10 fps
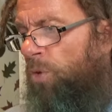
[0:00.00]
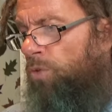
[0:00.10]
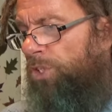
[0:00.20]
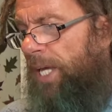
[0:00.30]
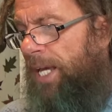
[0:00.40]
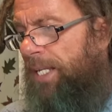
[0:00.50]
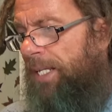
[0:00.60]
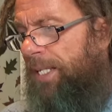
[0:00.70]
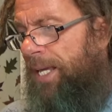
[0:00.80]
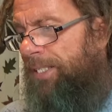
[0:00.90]

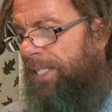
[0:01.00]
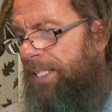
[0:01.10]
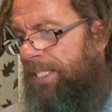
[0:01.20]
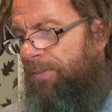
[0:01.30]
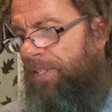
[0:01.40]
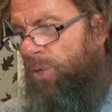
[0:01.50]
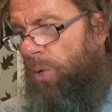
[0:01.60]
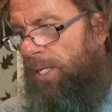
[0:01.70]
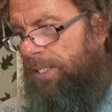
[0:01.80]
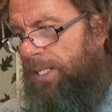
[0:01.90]
retaining its
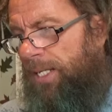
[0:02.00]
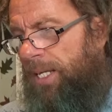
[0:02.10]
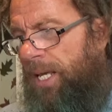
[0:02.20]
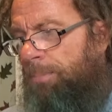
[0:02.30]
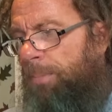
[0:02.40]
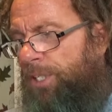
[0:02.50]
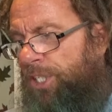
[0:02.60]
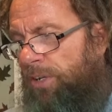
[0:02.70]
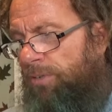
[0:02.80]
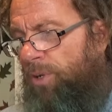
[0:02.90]
individuality,
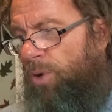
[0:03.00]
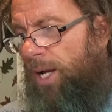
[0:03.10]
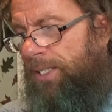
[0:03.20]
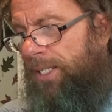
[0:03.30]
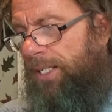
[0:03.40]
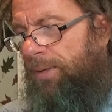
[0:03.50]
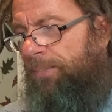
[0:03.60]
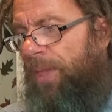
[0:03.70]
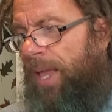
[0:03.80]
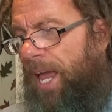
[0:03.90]
materializing
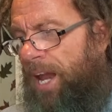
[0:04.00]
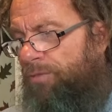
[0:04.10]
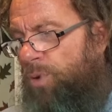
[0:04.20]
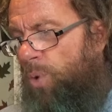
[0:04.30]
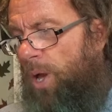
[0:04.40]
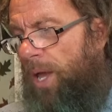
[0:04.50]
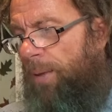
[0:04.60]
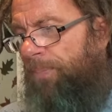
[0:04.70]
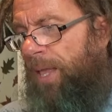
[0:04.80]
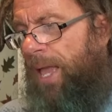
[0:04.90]
everywhere,